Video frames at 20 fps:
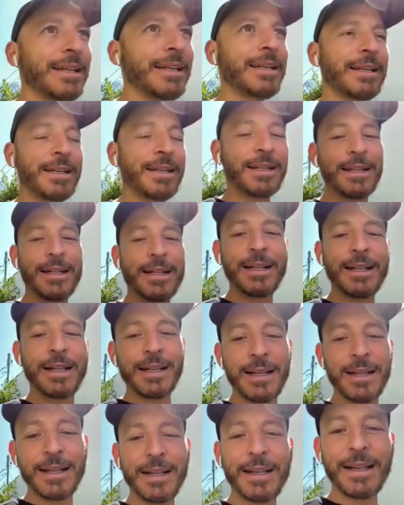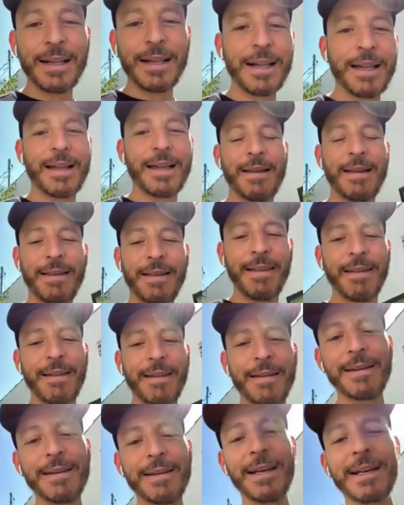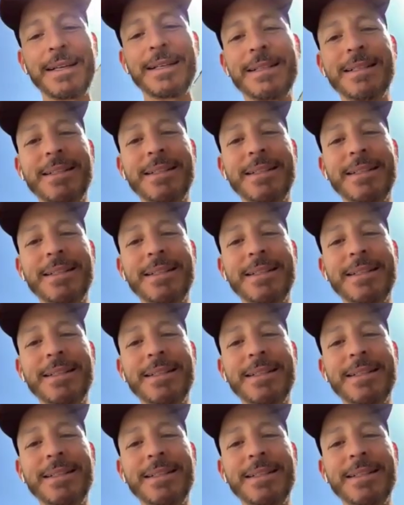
I'm texting you a photo. And okay.